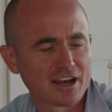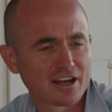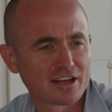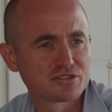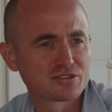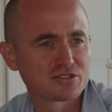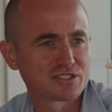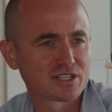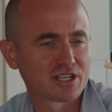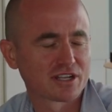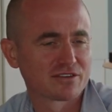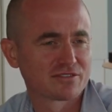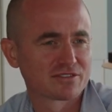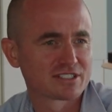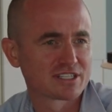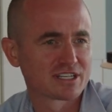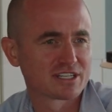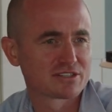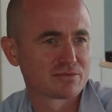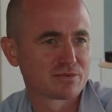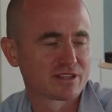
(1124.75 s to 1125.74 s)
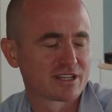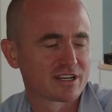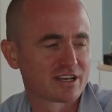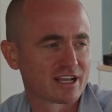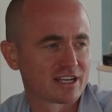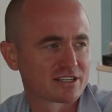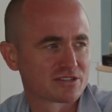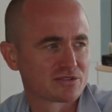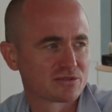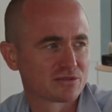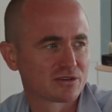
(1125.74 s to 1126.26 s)
interesting conversation with the
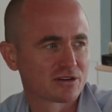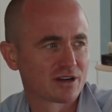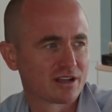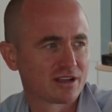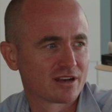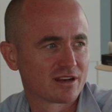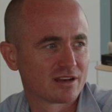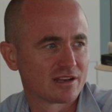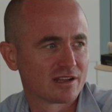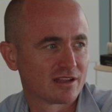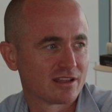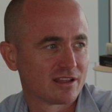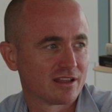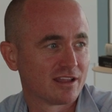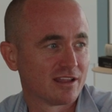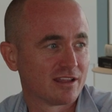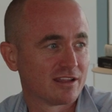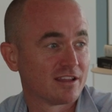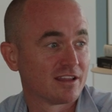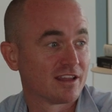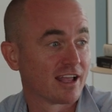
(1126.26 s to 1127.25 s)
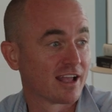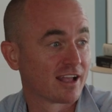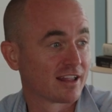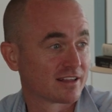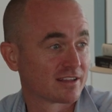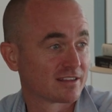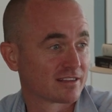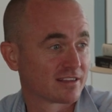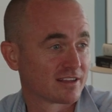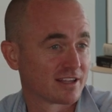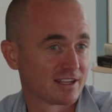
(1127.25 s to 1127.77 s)
National Grid in
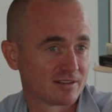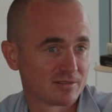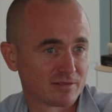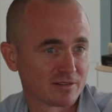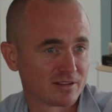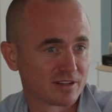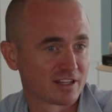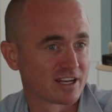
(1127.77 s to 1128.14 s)
England, the